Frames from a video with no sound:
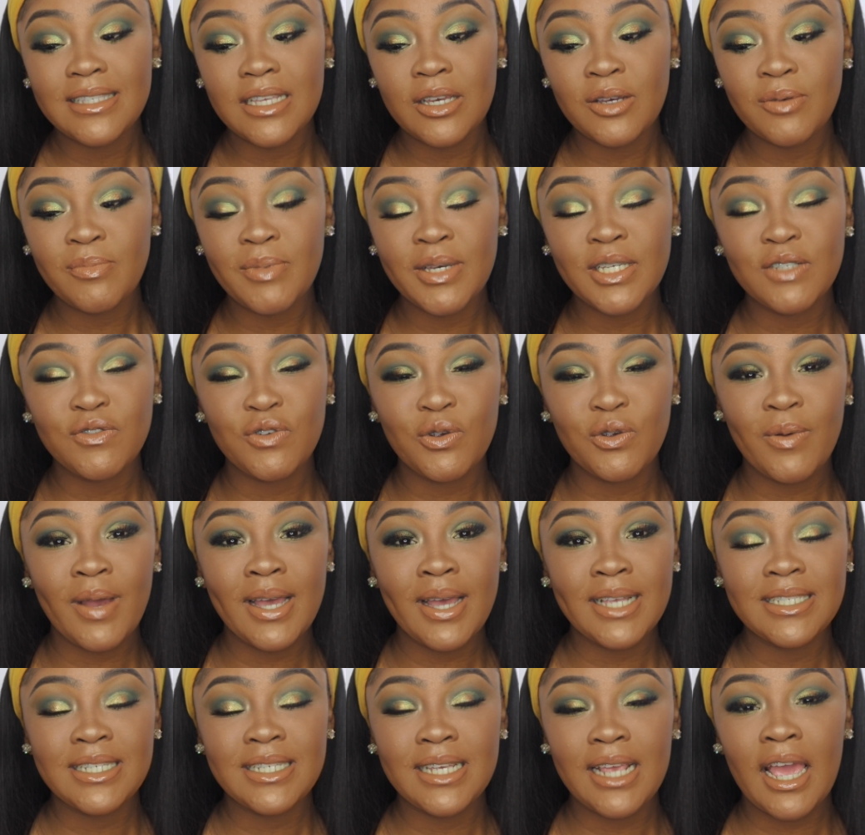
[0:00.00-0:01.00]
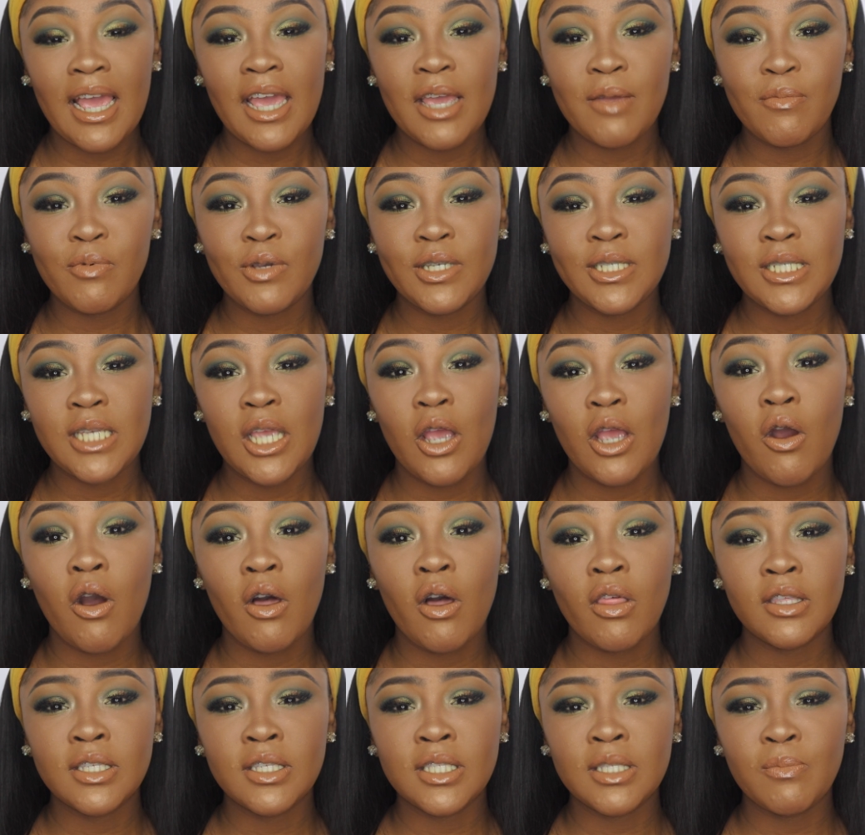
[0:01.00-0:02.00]
so much for watching. I appreciate
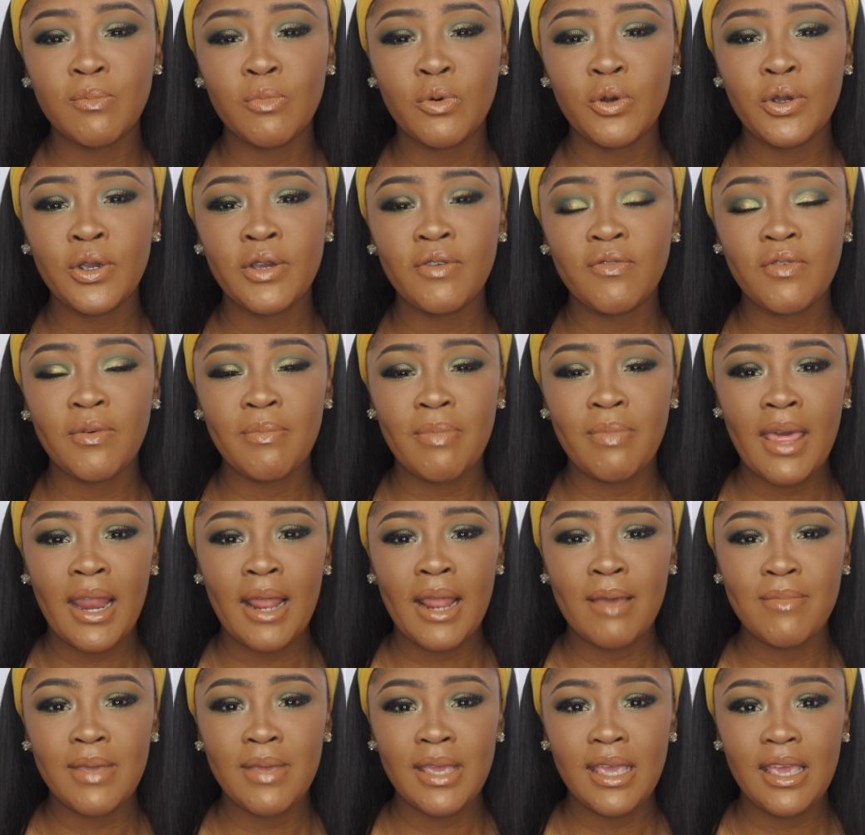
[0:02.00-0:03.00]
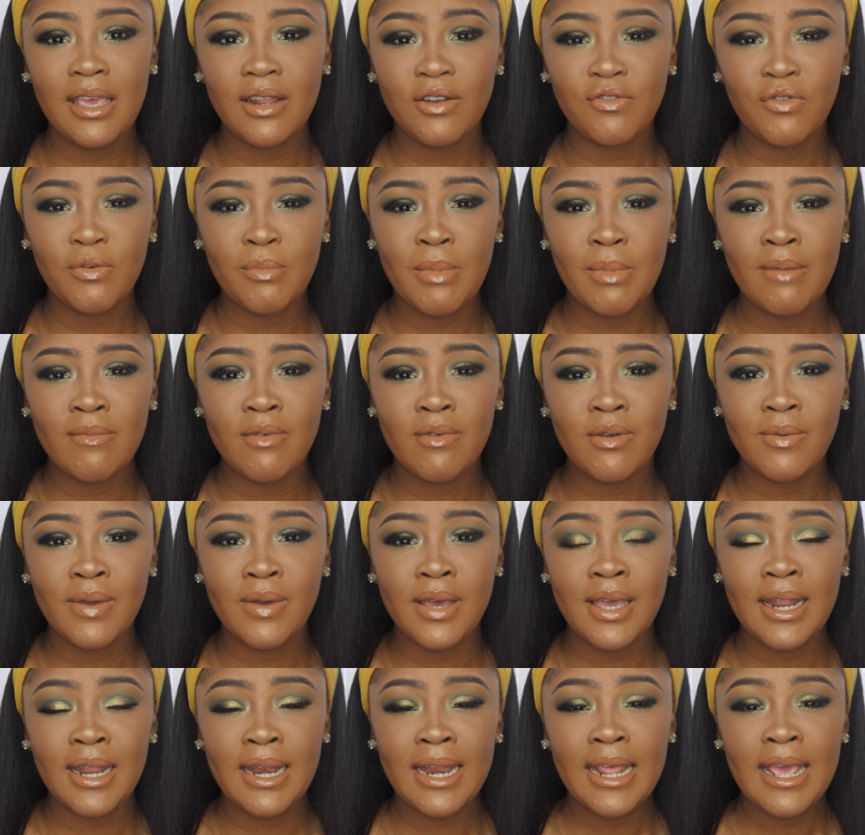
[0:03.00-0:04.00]
all the support that I've been getting from
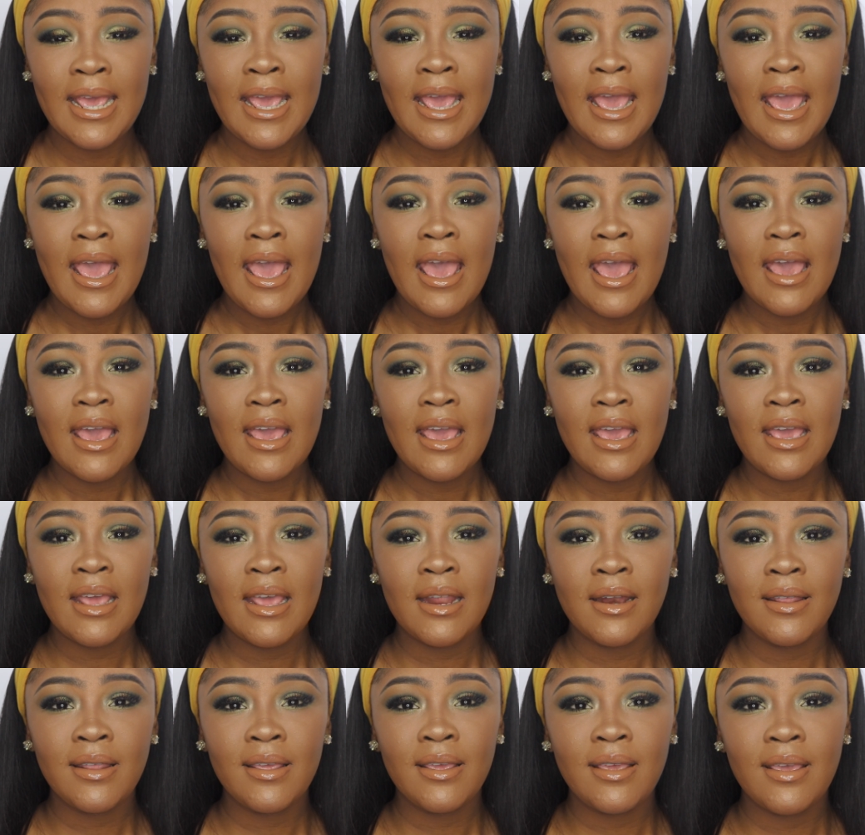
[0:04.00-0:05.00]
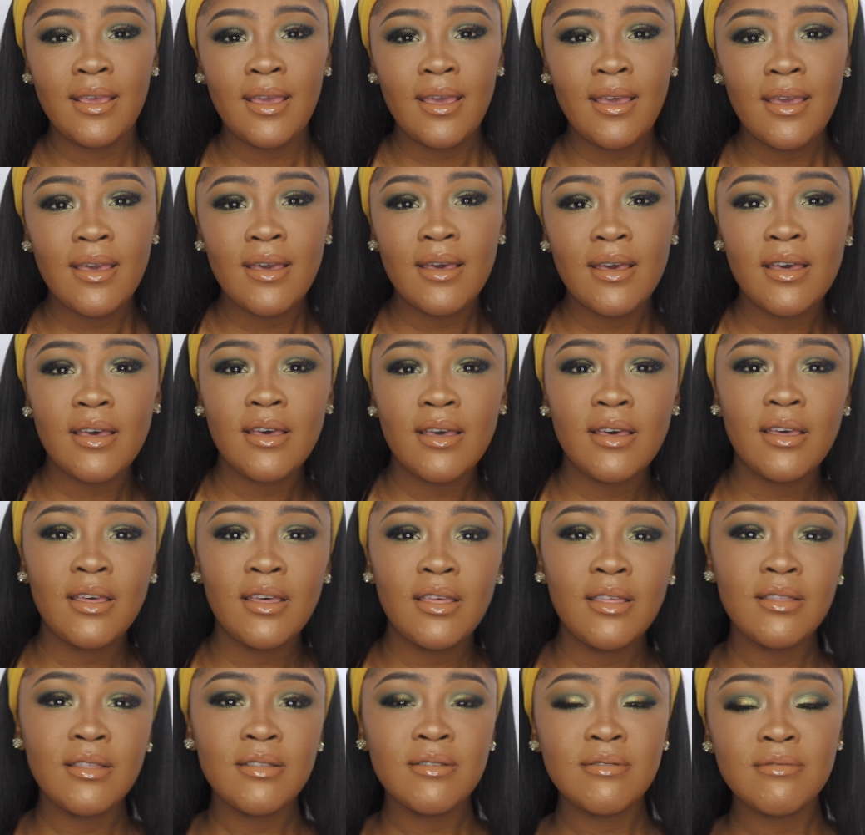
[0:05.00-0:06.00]
everyone. And
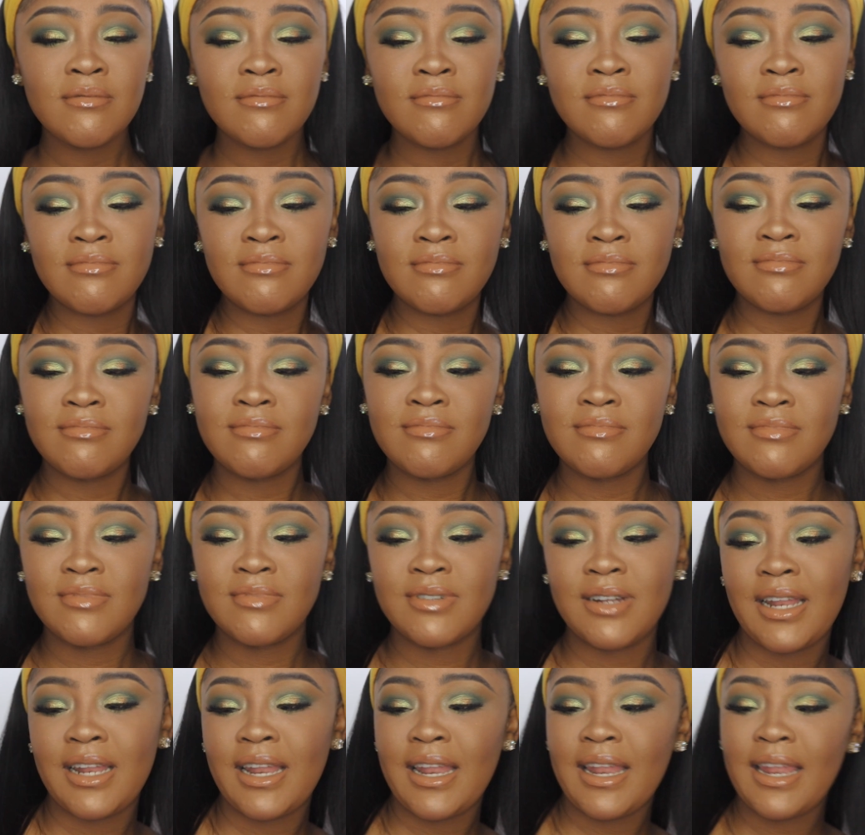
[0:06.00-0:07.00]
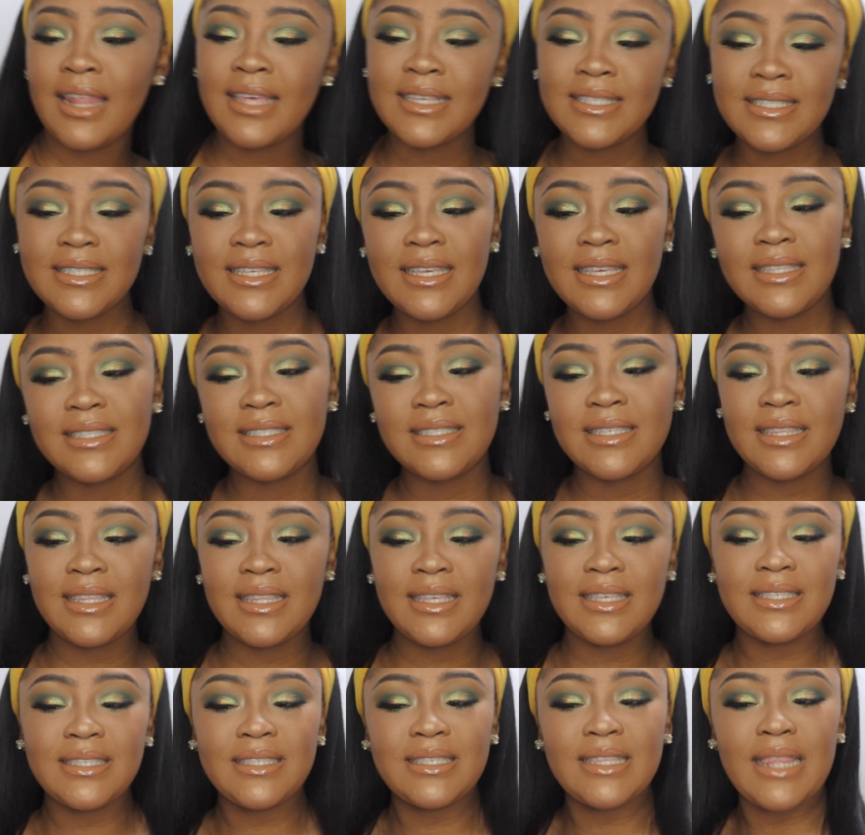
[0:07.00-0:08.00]
yeah, let's get to
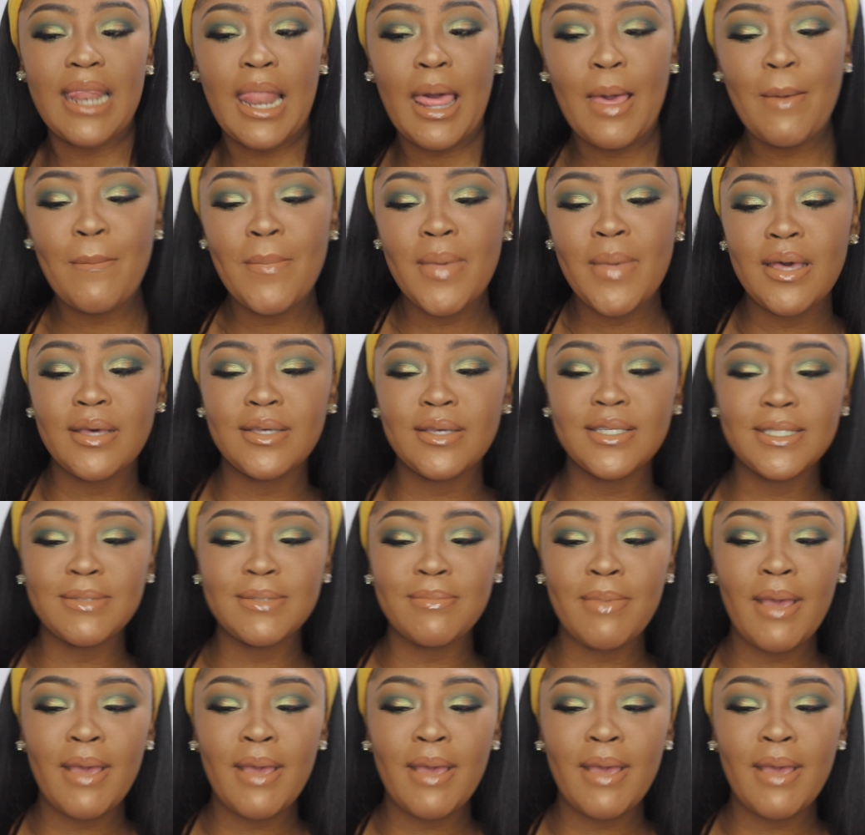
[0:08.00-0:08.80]
these slow-mos,